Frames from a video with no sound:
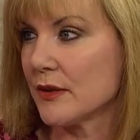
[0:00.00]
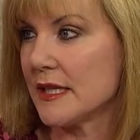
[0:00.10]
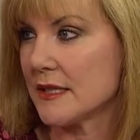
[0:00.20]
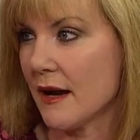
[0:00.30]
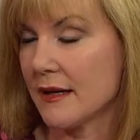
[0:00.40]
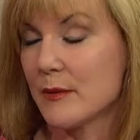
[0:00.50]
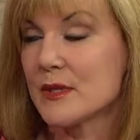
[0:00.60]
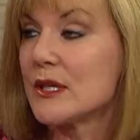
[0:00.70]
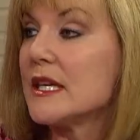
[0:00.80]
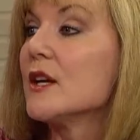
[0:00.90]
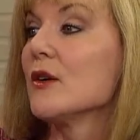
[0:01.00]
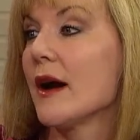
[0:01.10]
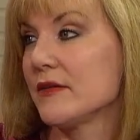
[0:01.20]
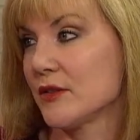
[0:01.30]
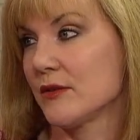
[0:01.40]
he died. It was a year
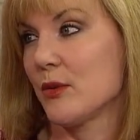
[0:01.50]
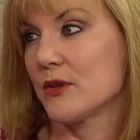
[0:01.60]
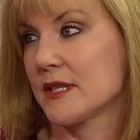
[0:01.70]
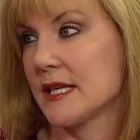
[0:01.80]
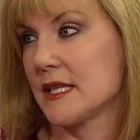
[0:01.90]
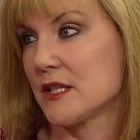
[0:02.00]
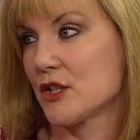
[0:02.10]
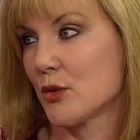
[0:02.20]
afterwards that I did mm -hmm.